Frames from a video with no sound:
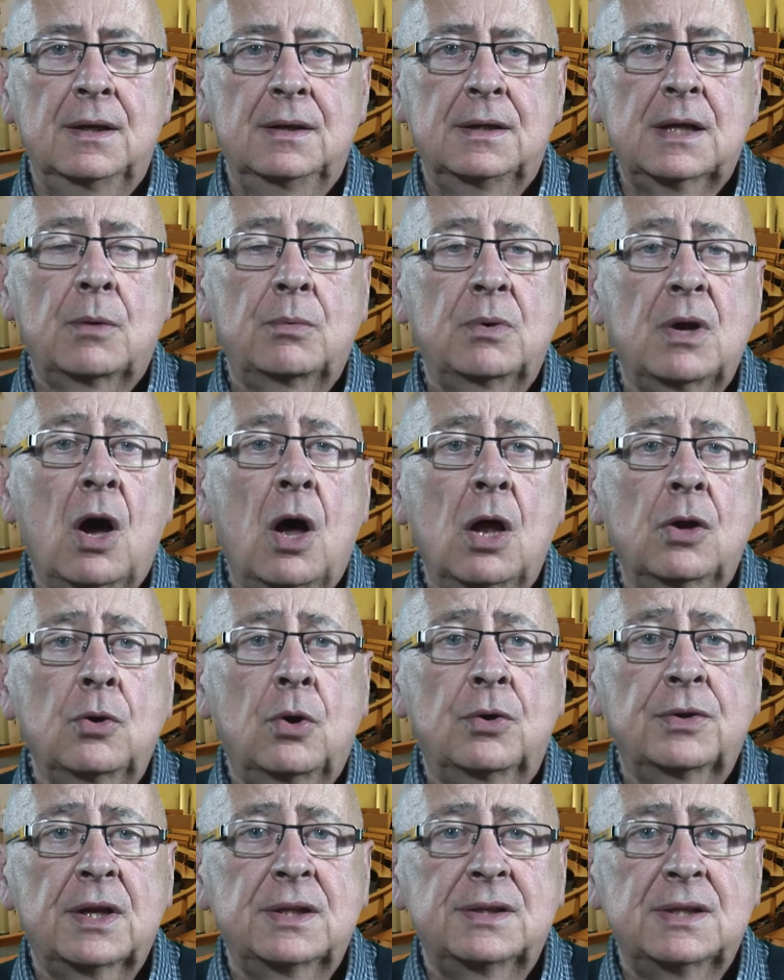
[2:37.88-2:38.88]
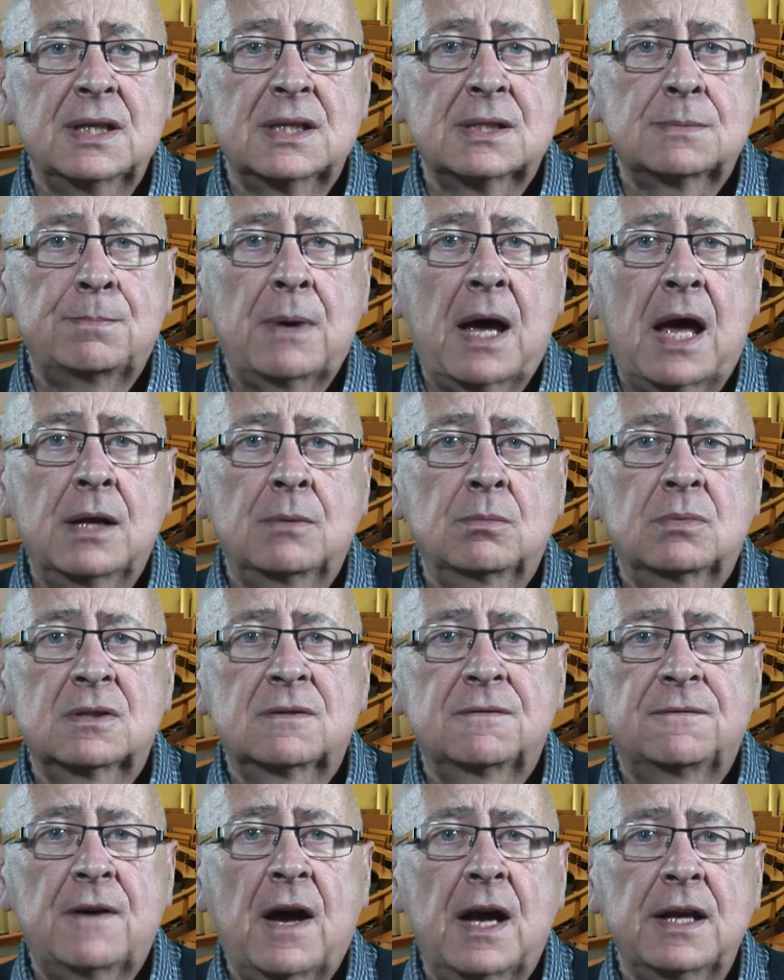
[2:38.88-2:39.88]
Now, we all know that this ban
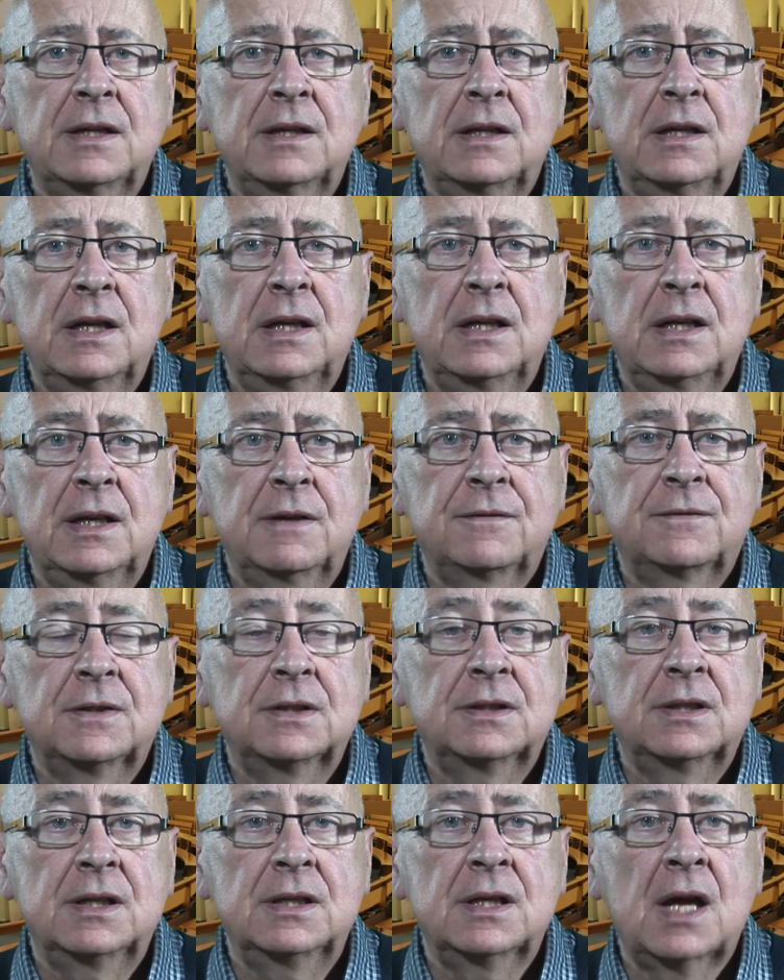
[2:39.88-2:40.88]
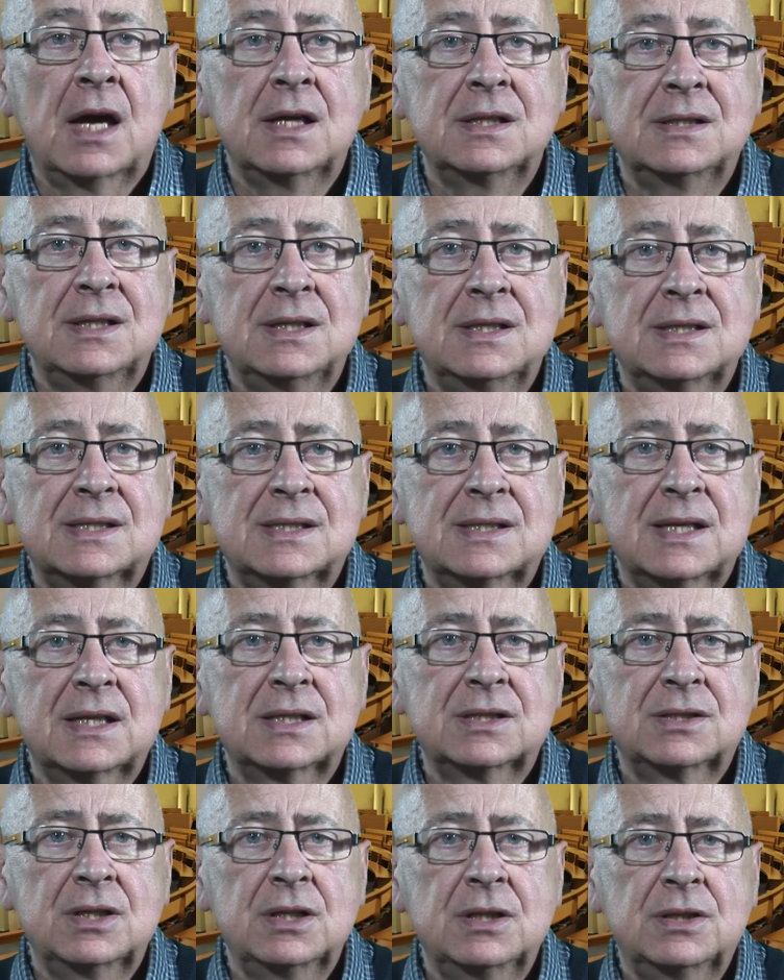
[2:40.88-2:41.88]
was finally lifted in
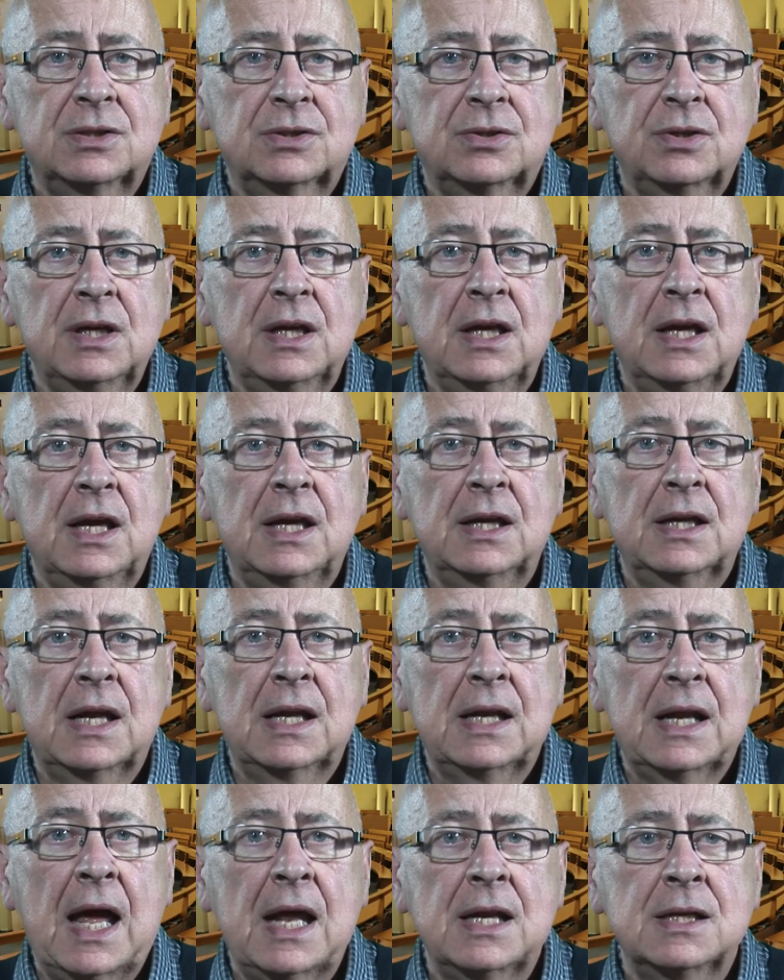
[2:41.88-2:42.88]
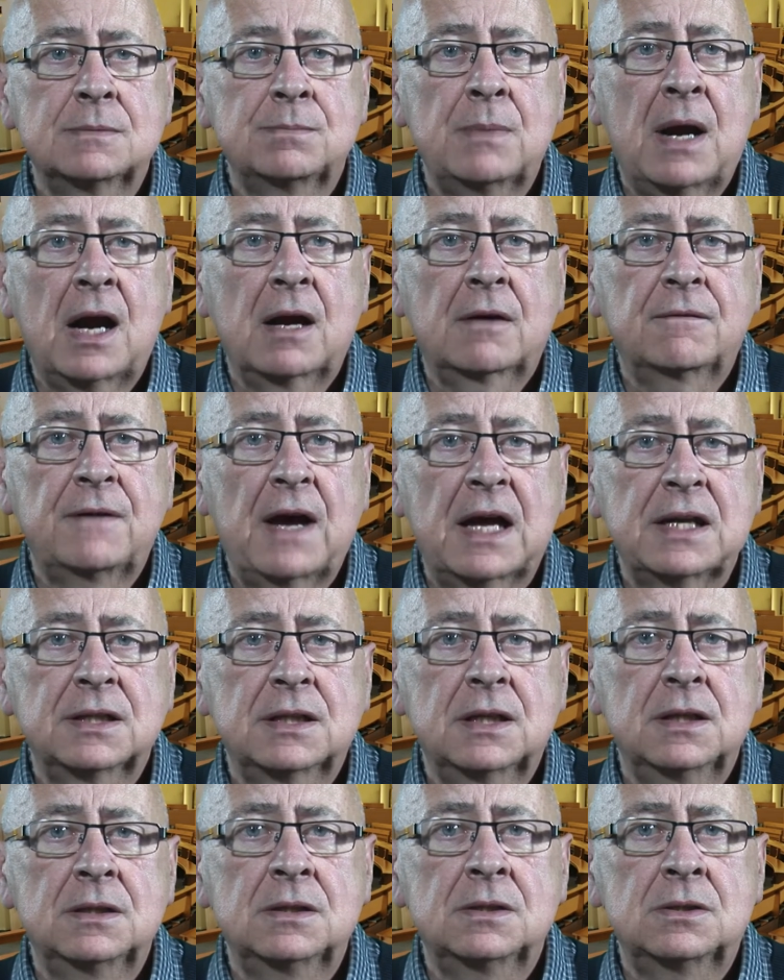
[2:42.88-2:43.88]
1963 in a landmark
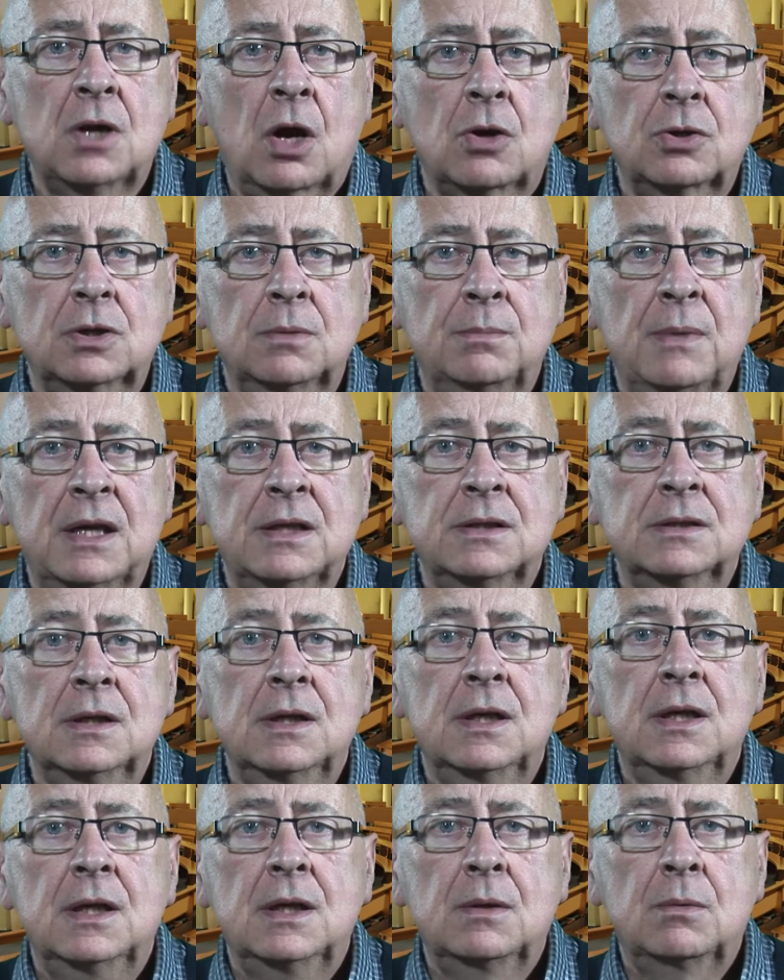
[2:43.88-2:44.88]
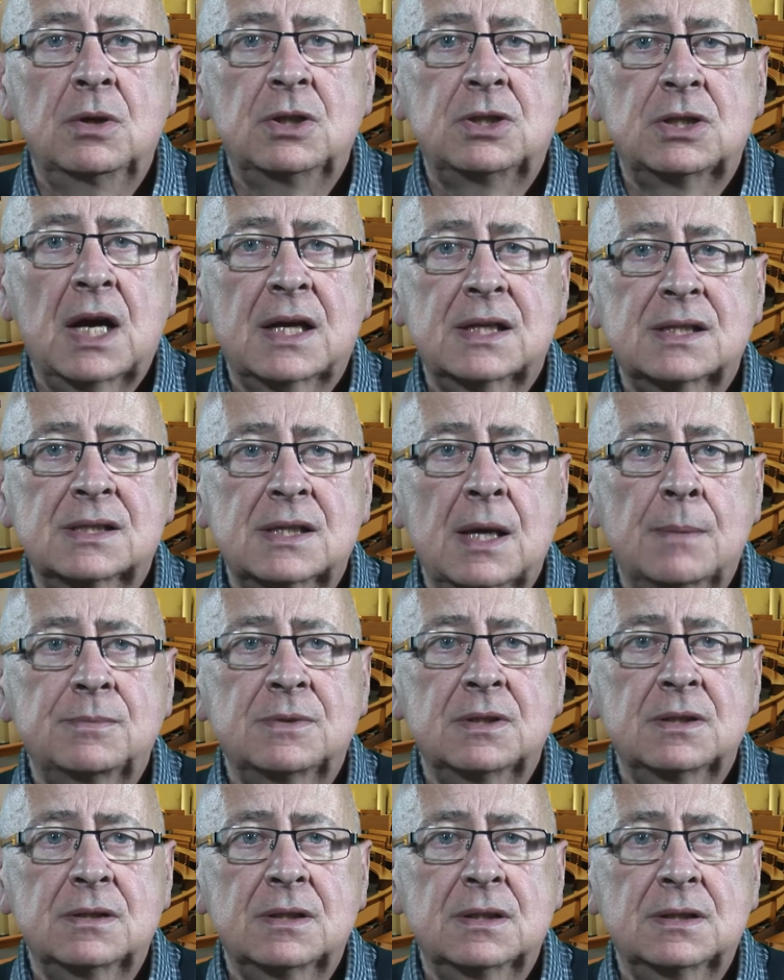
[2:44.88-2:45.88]
Vatican document which
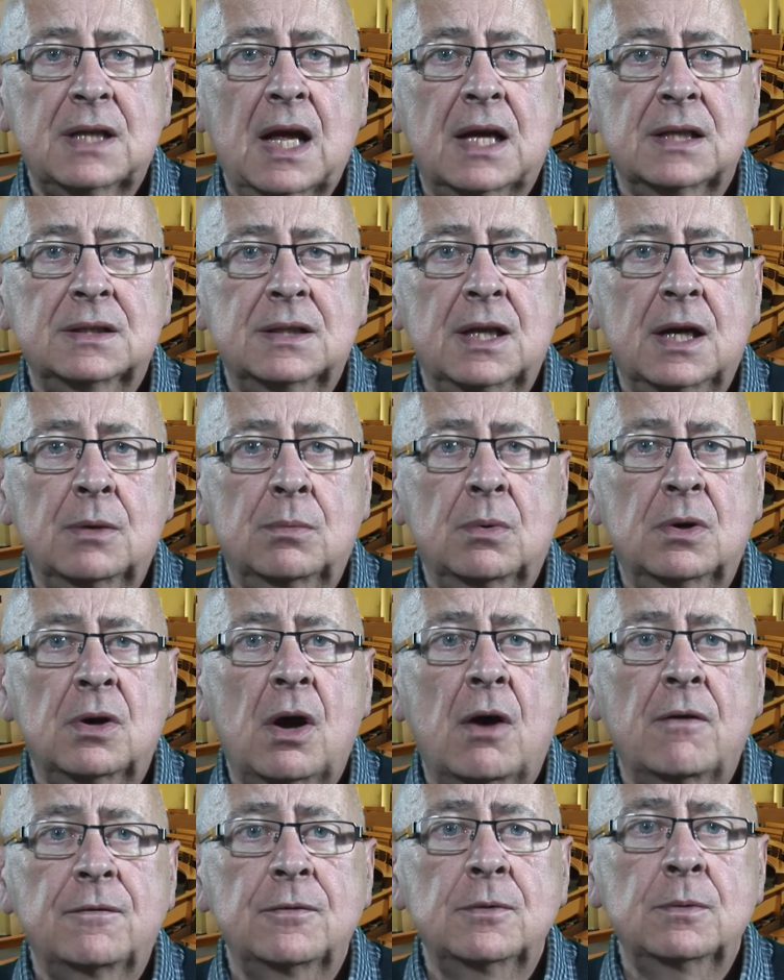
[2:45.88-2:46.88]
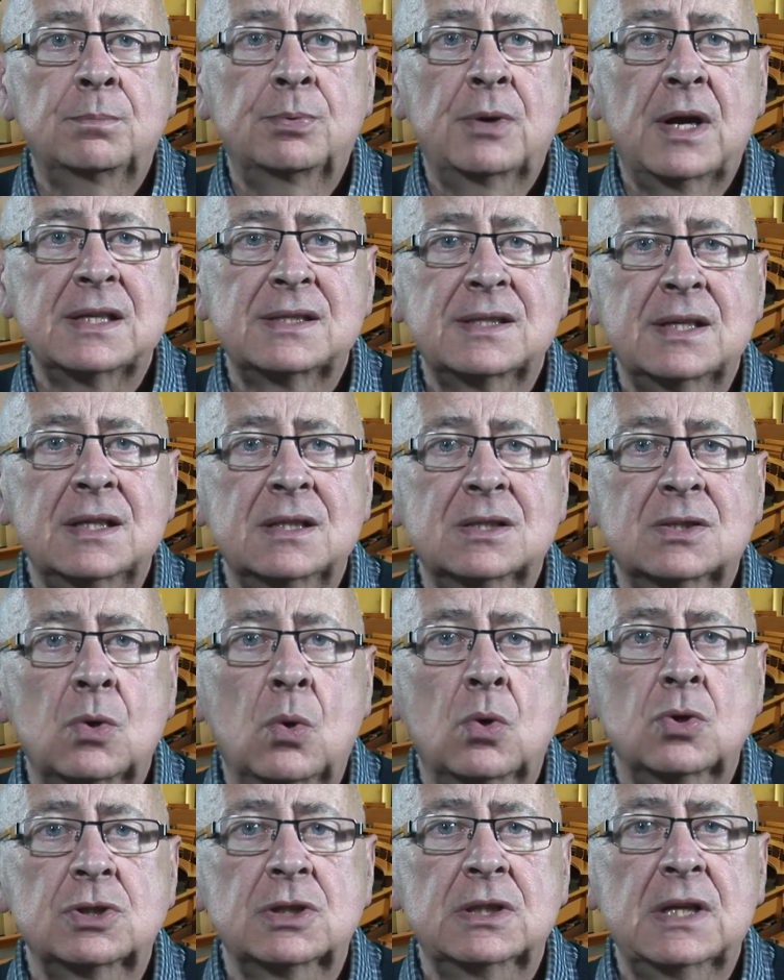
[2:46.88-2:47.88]
accepted that there were often pressing
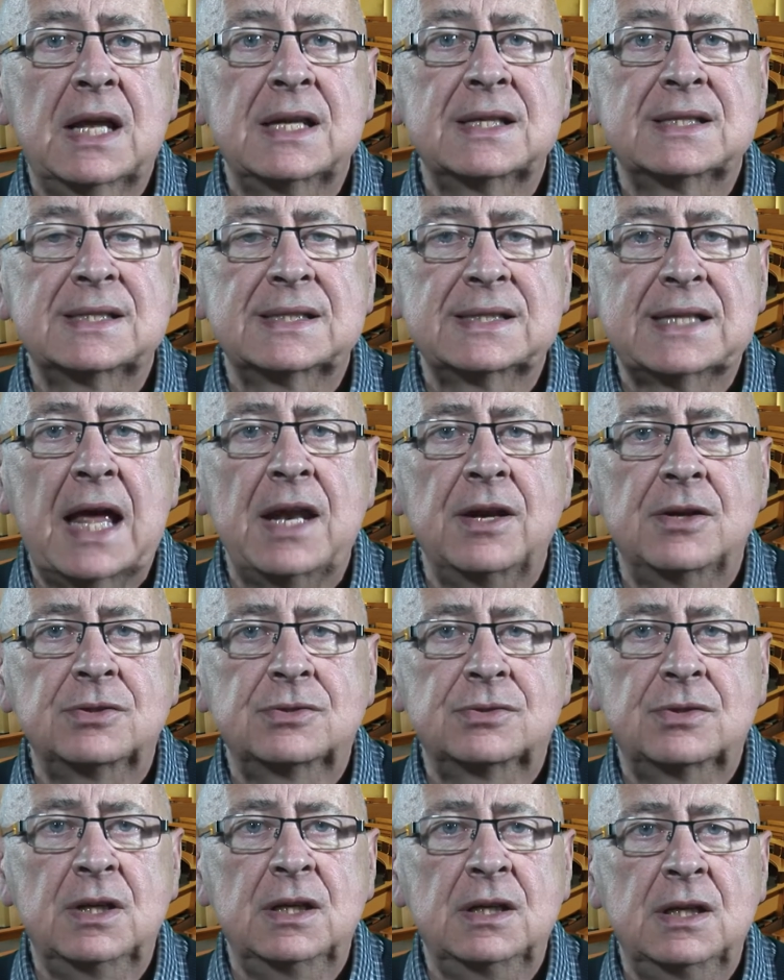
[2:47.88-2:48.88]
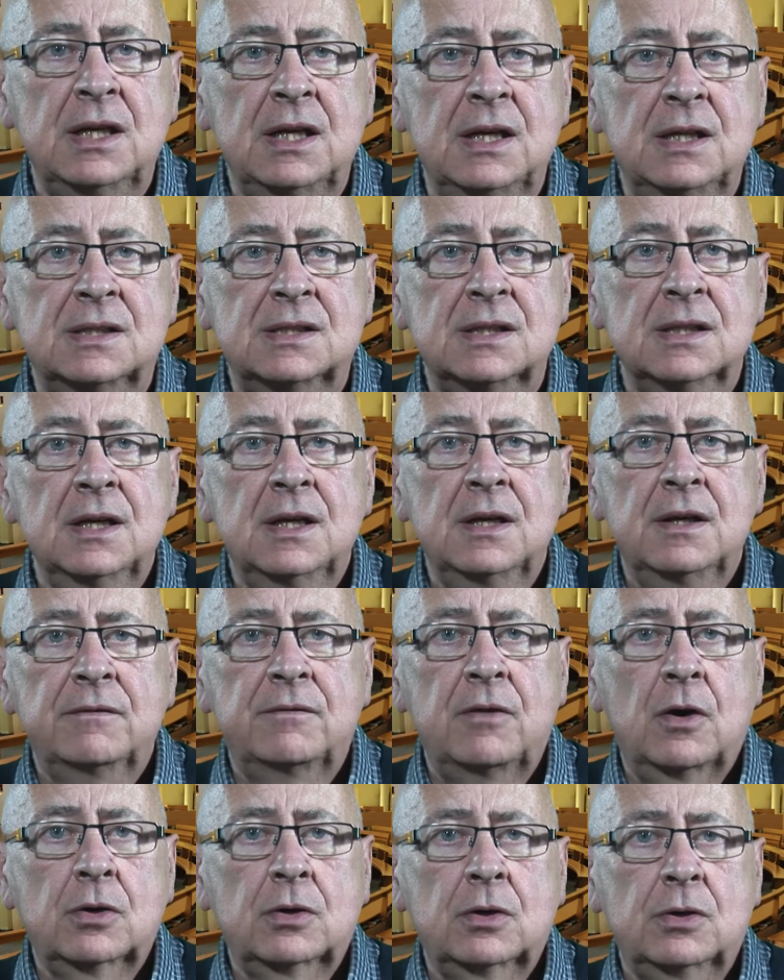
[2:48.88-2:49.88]
social and sanitary needs
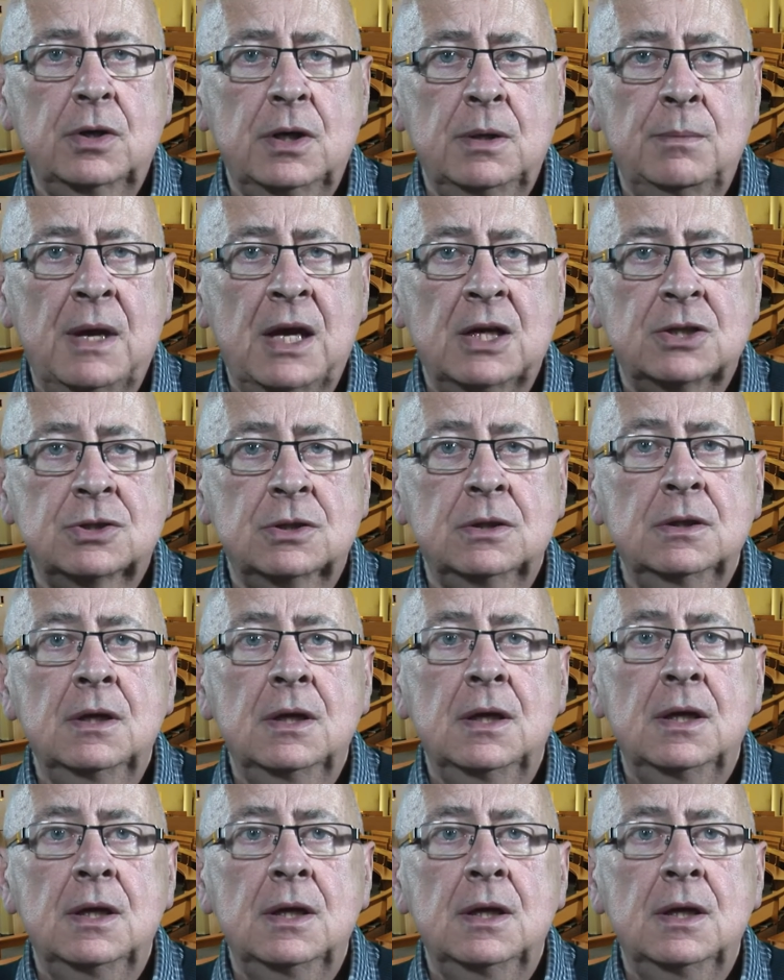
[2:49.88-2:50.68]
for cremation.